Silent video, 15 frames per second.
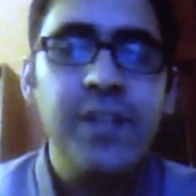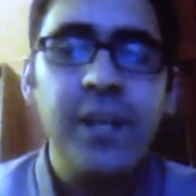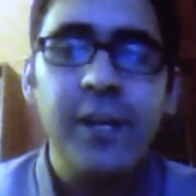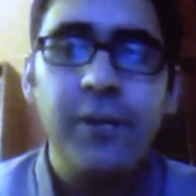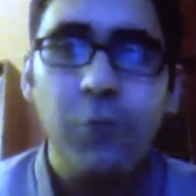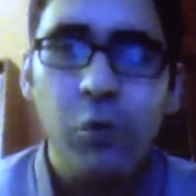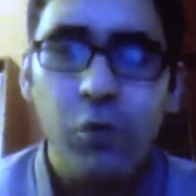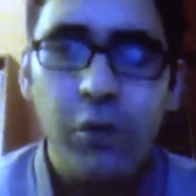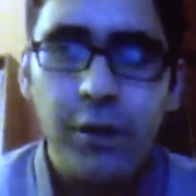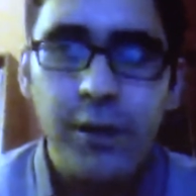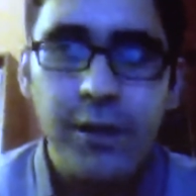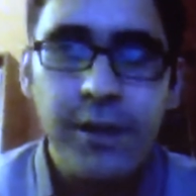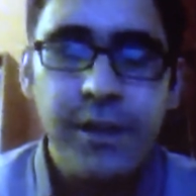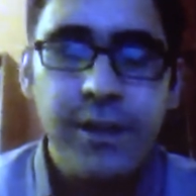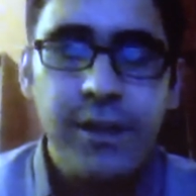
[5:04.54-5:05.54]
more,
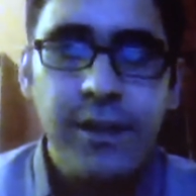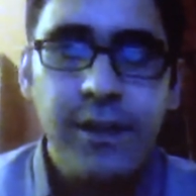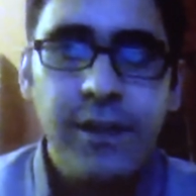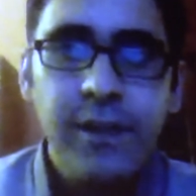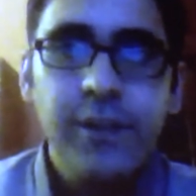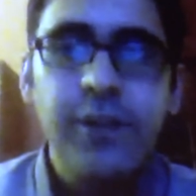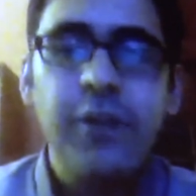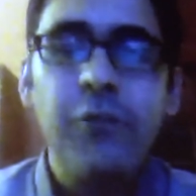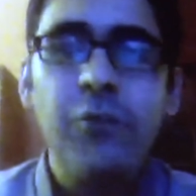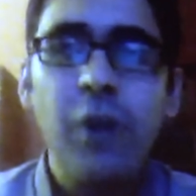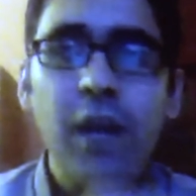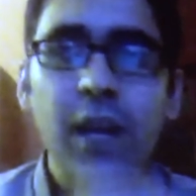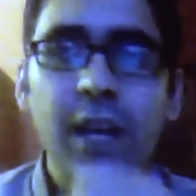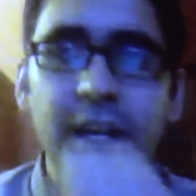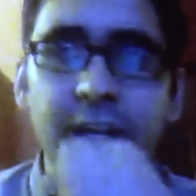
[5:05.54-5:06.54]
to the
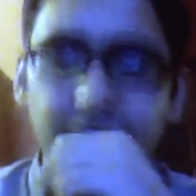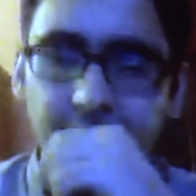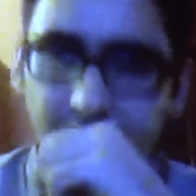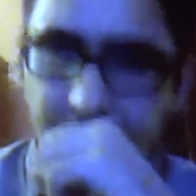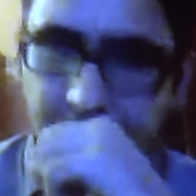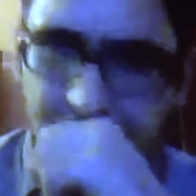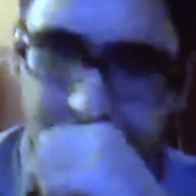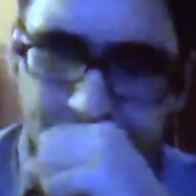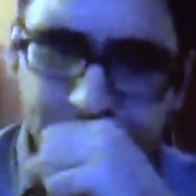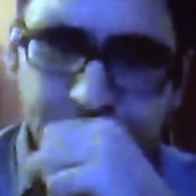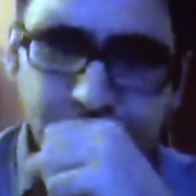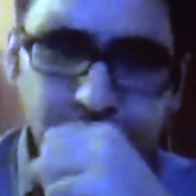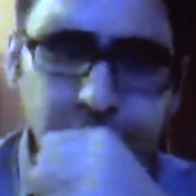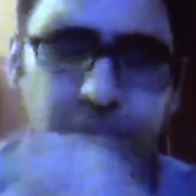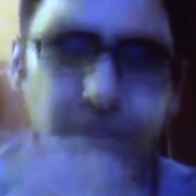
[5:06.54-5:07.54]
rise of
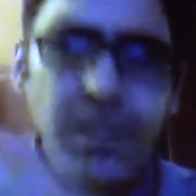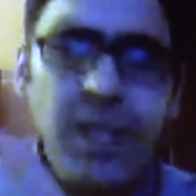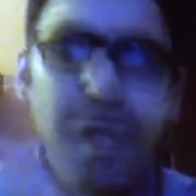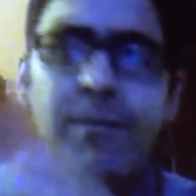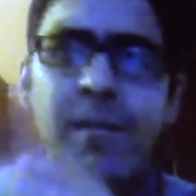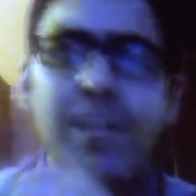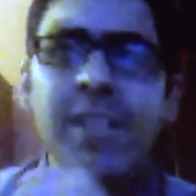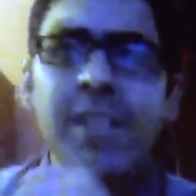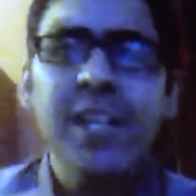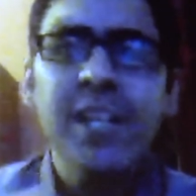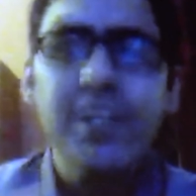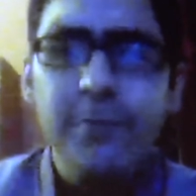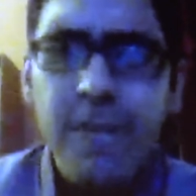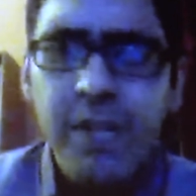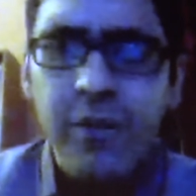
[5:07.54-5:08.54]
biggie sized
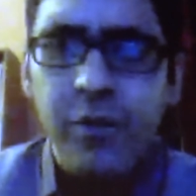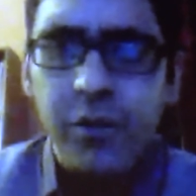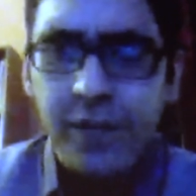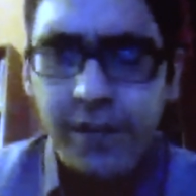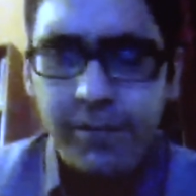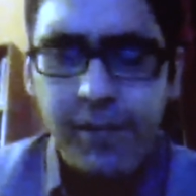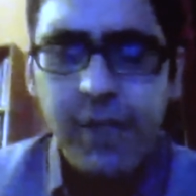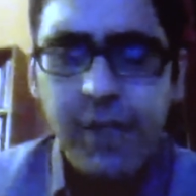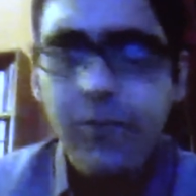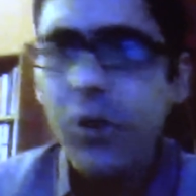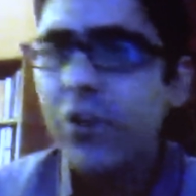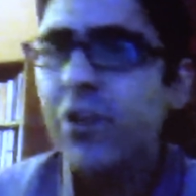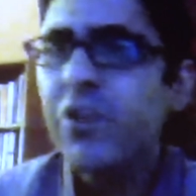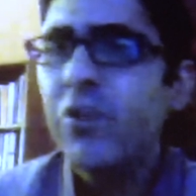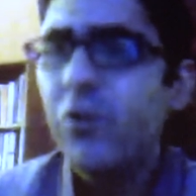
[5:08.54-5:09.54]
meals and big
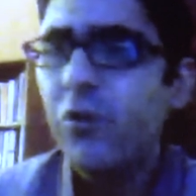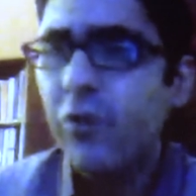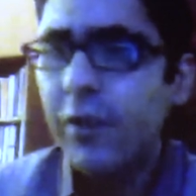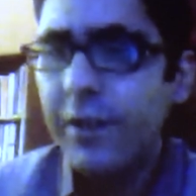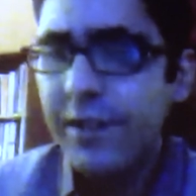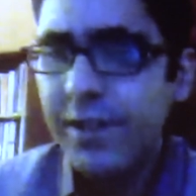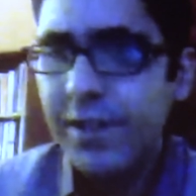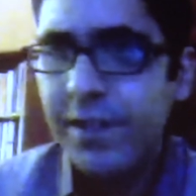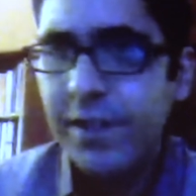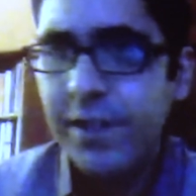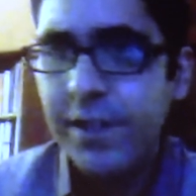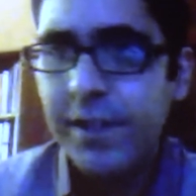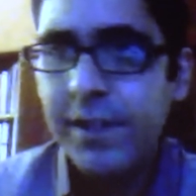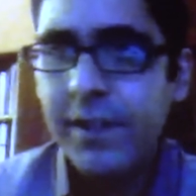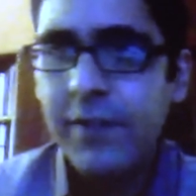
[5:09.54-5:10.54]
box stores,
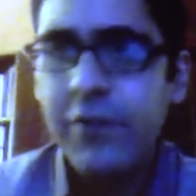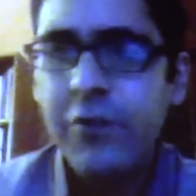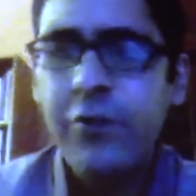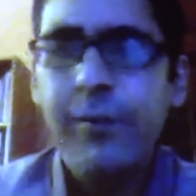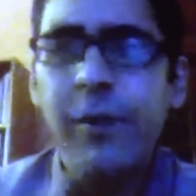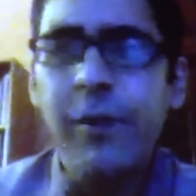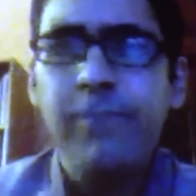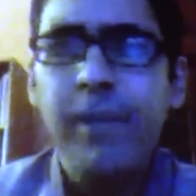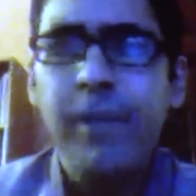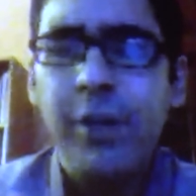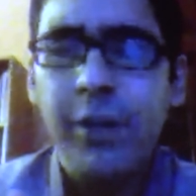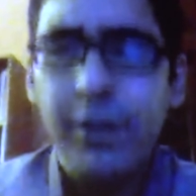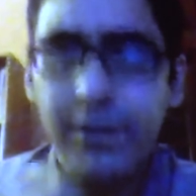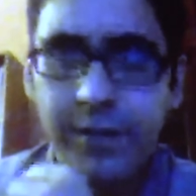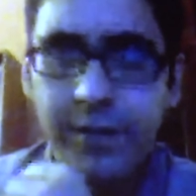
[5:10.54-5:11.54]
which are about bigger,
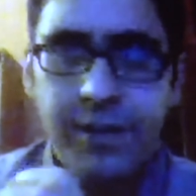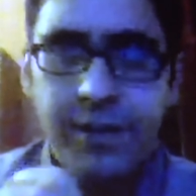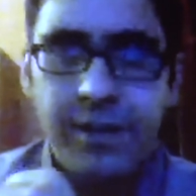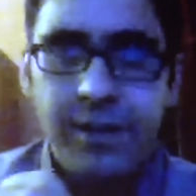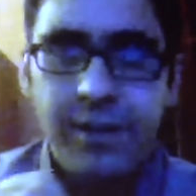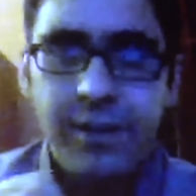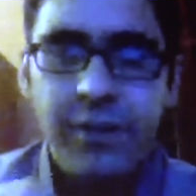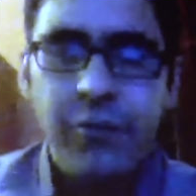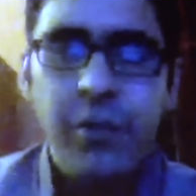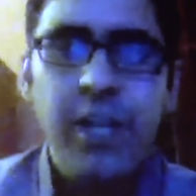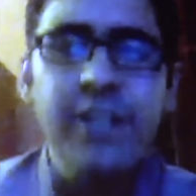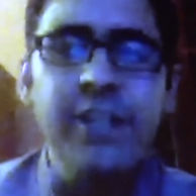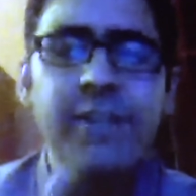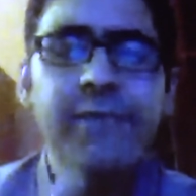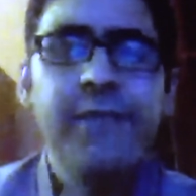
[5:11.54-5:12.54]
to the
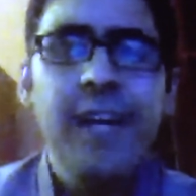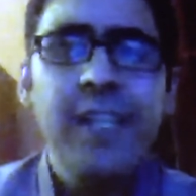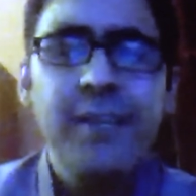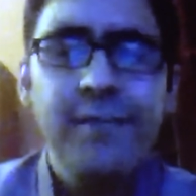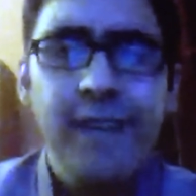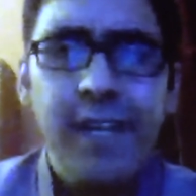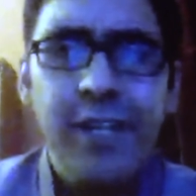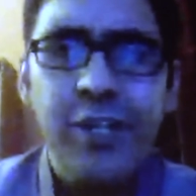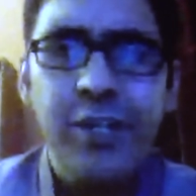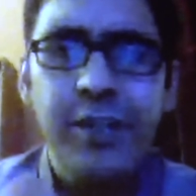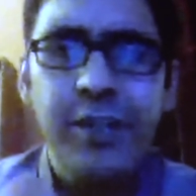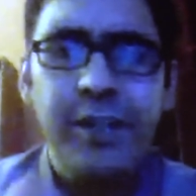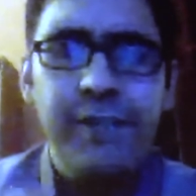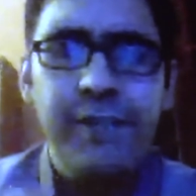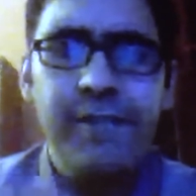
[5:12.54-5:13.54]
rise of fast
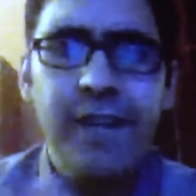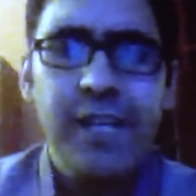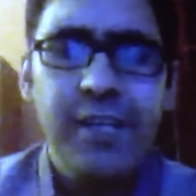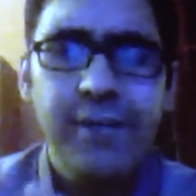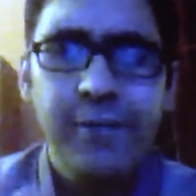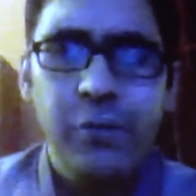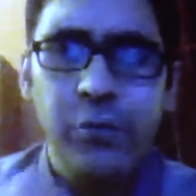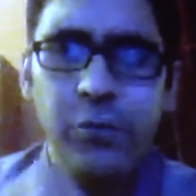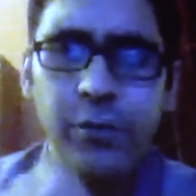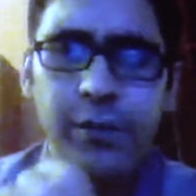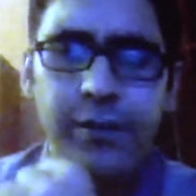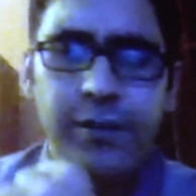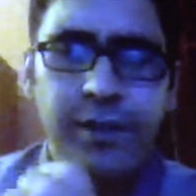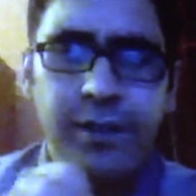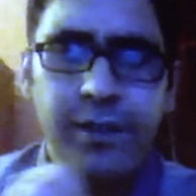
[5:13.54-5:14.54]
fashion and fast food,
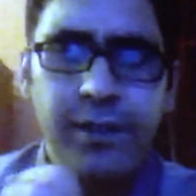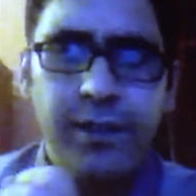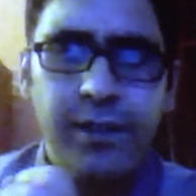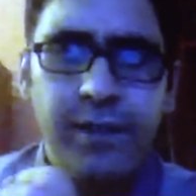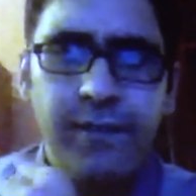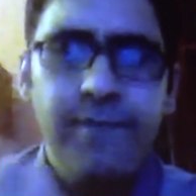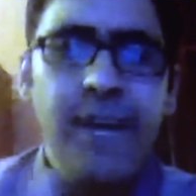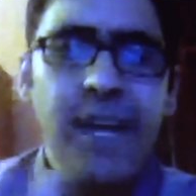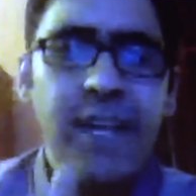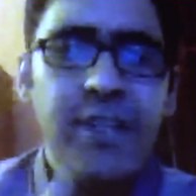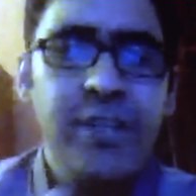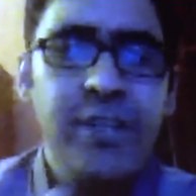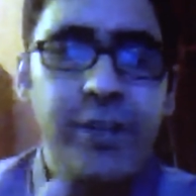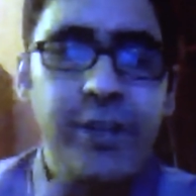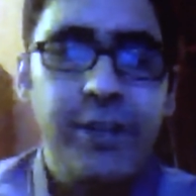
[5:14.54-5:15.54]

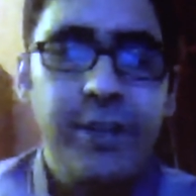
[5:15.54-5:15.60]
faster,